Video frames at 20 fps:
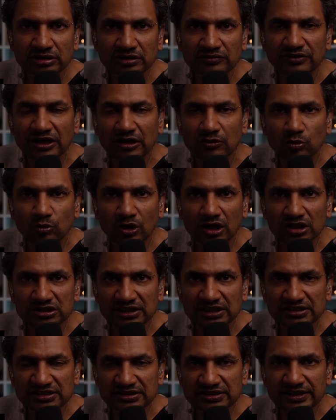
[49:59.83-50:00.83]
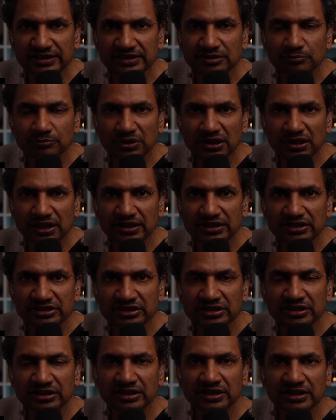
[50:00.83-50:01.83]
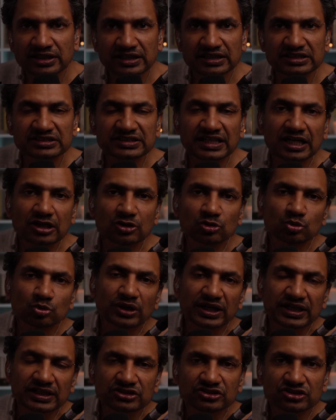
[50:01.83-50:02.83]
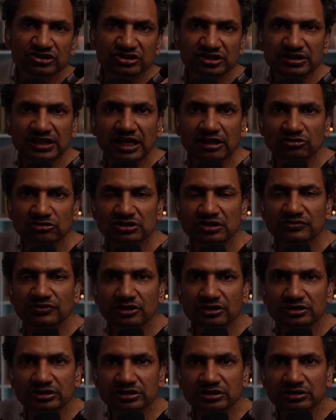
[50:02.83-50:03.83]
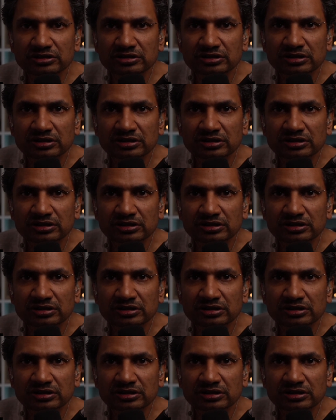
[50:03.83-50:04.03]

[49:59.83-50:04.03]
that what has taken place is outrageous and out of order,